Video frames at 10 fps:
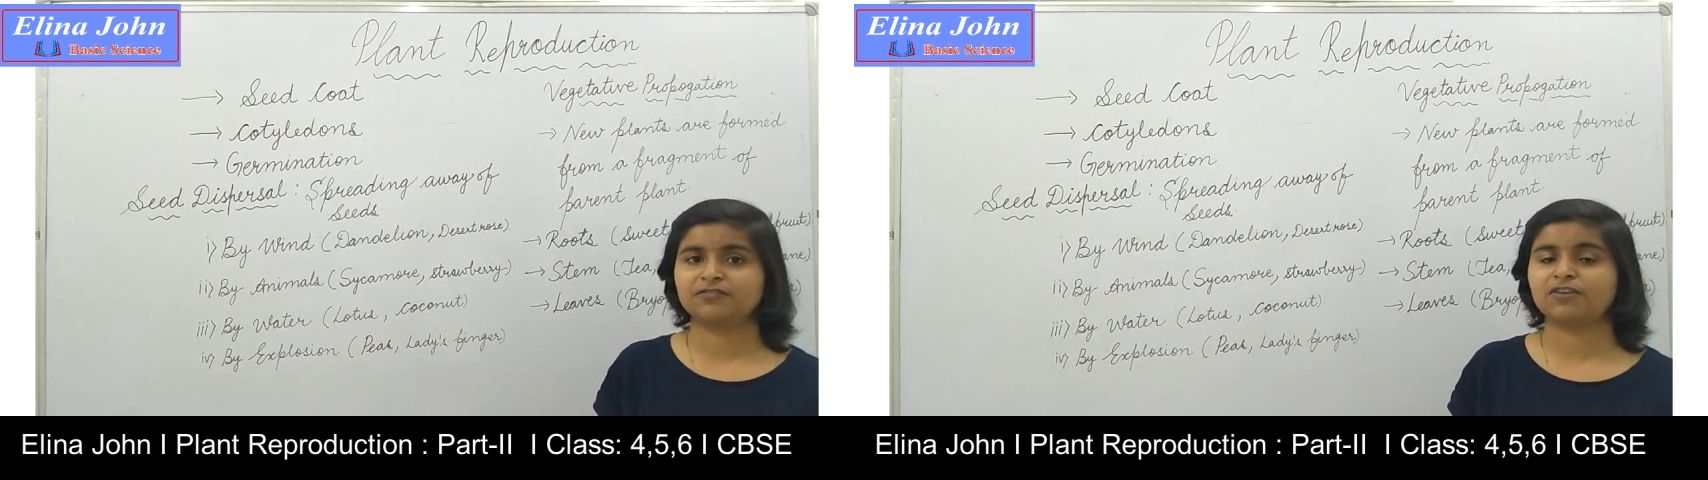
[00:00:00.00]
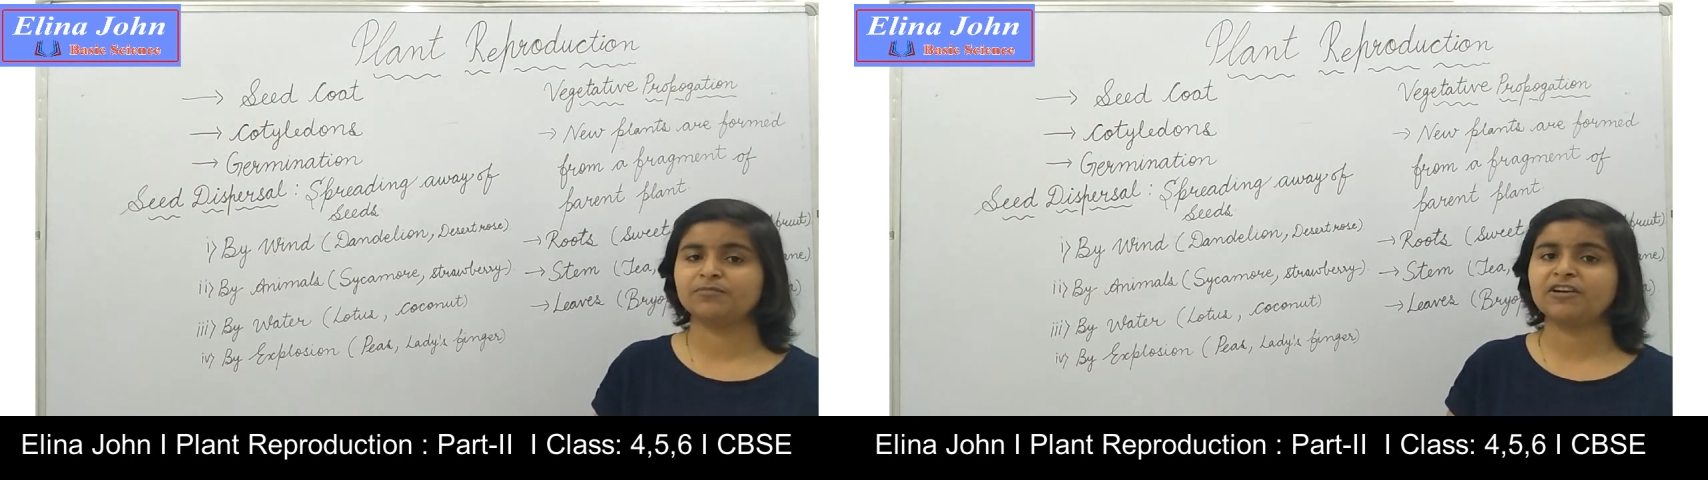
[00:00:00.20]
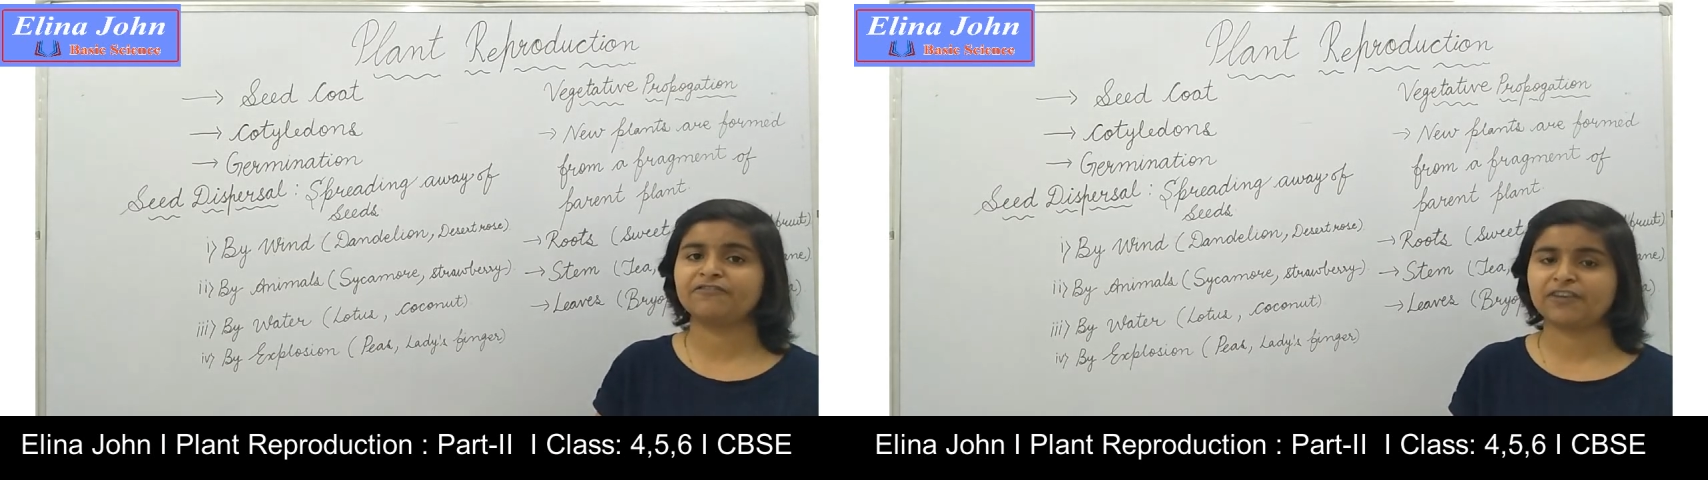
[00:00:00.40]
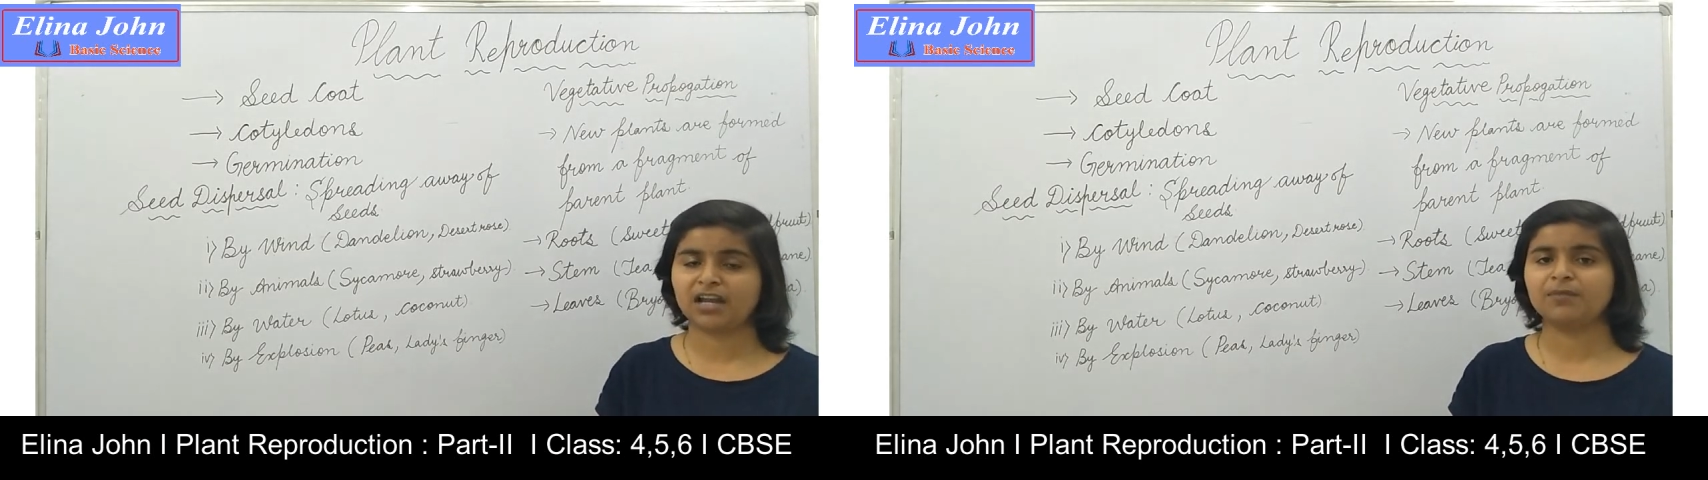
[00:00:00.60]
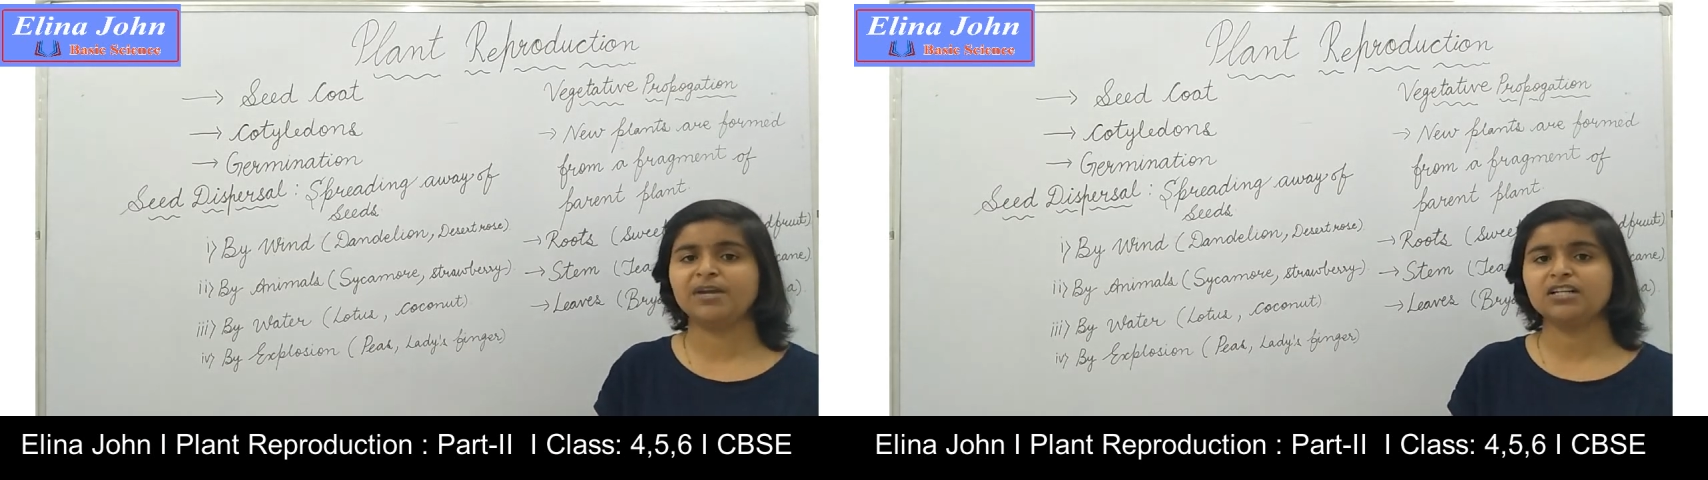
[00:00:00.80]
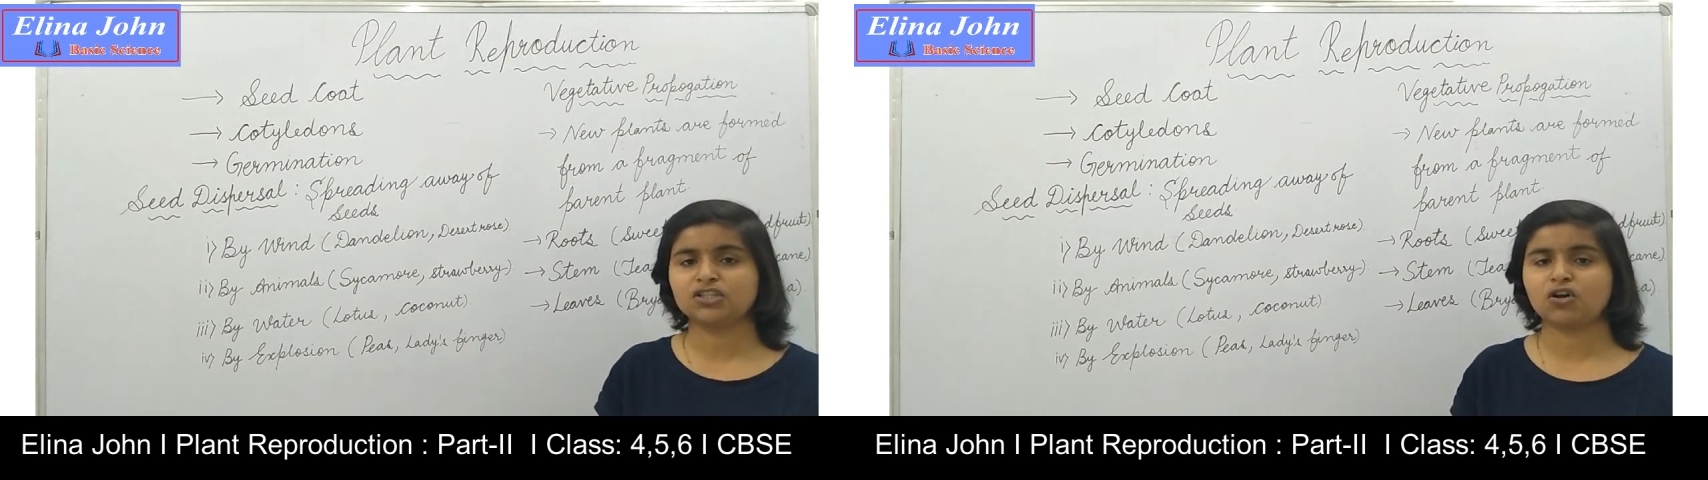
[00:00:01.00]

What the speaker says: from the fragments